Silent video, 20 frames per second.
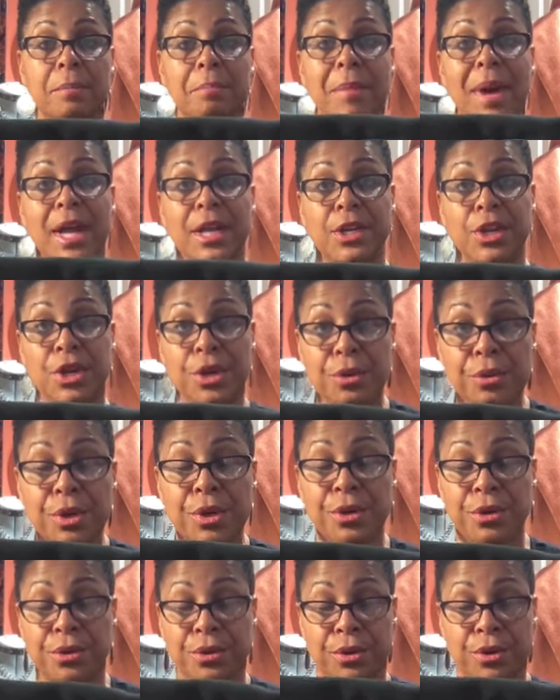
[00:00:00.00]
my new
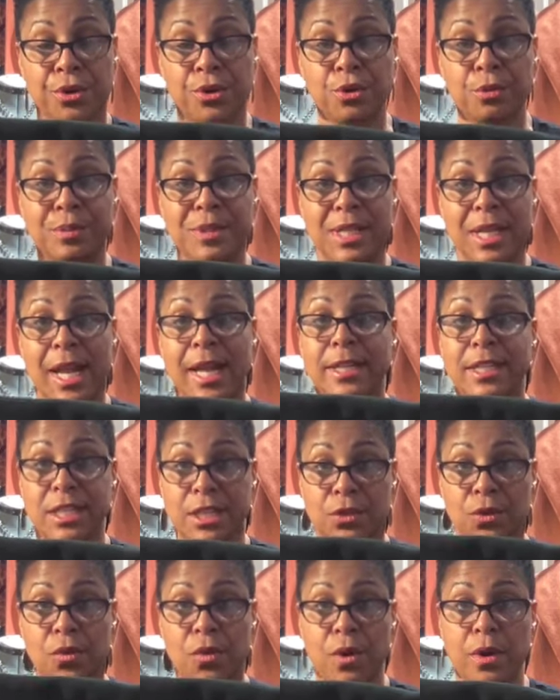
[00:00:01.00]
hoops, and I
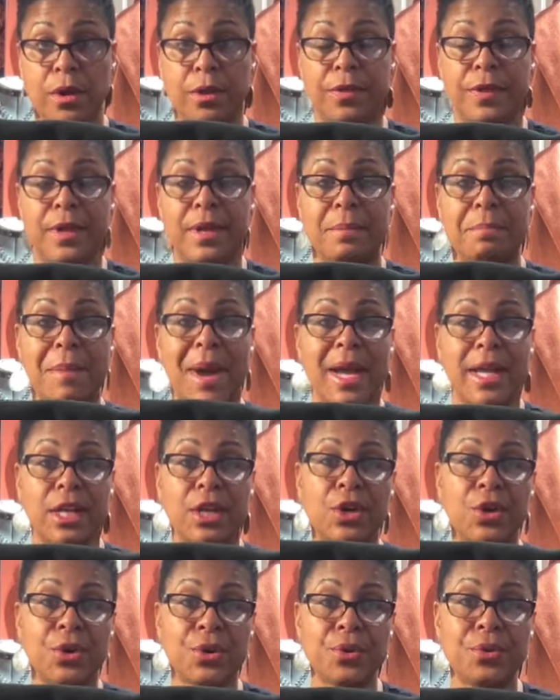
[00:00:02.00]
did order the
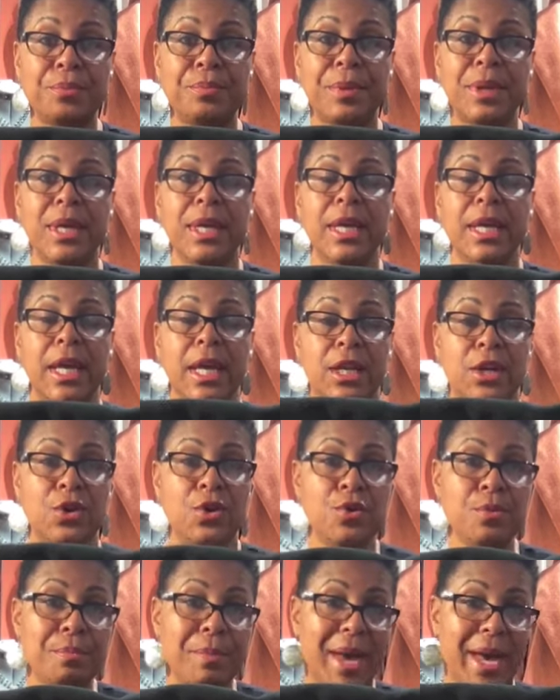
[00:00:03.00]
Mighty Hoop and
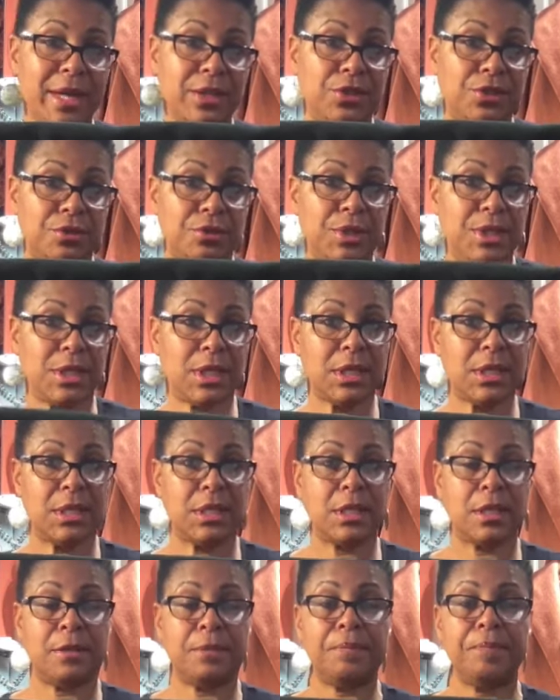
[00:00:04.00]
Hoop Master
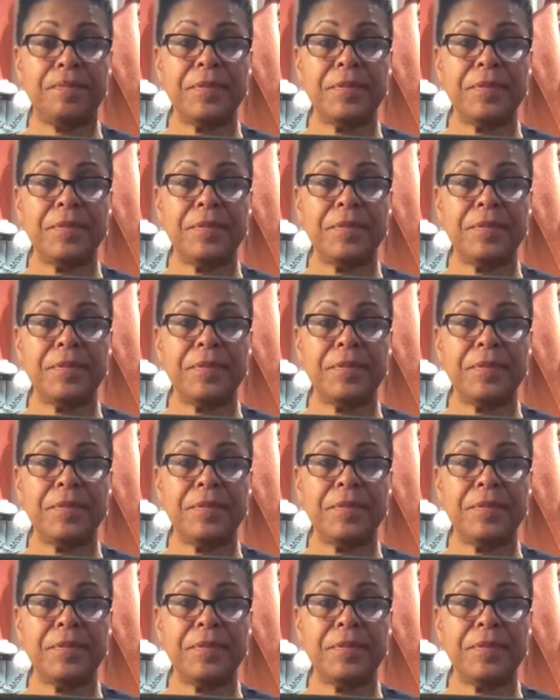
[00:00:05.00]
system,